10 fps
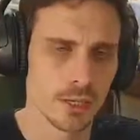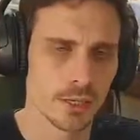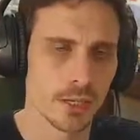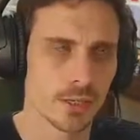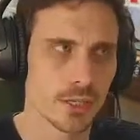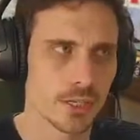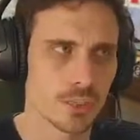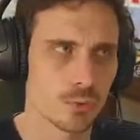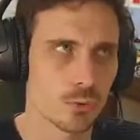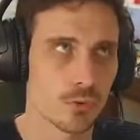and that
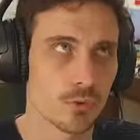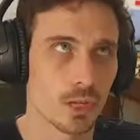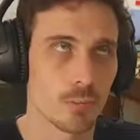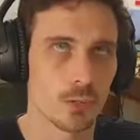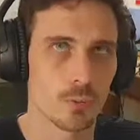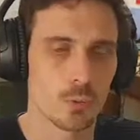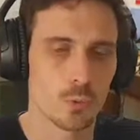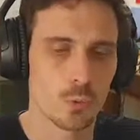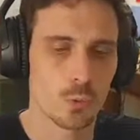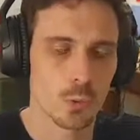seems to have helped
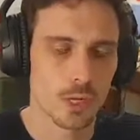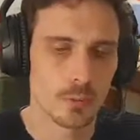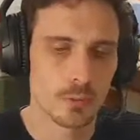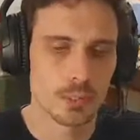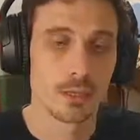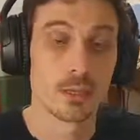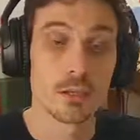quite a bit.